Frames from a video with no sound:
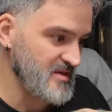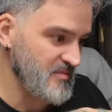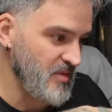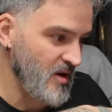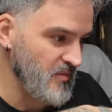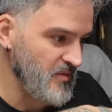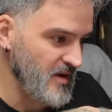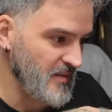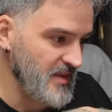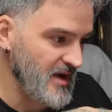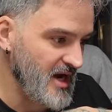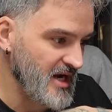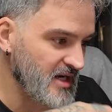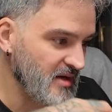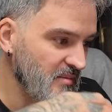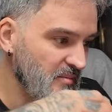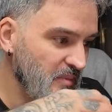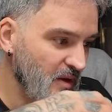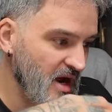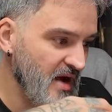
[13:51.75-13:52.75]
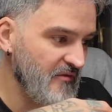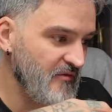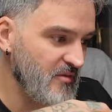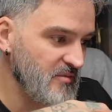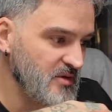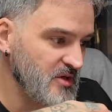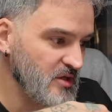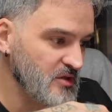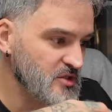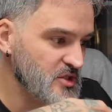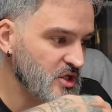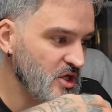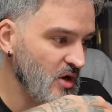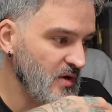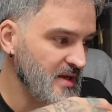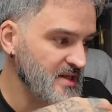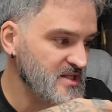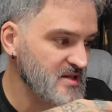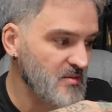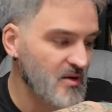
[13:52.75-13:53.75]
to pop up that I can buy from you to go
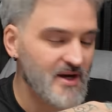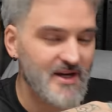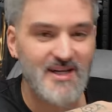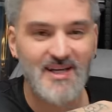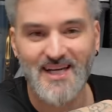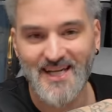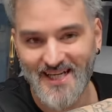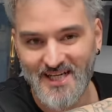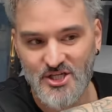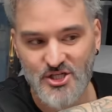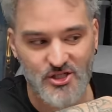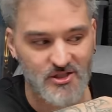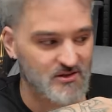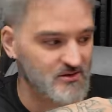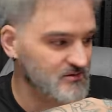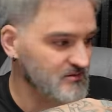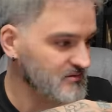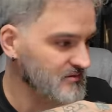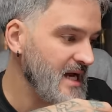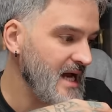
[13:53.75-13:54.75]
into my collection.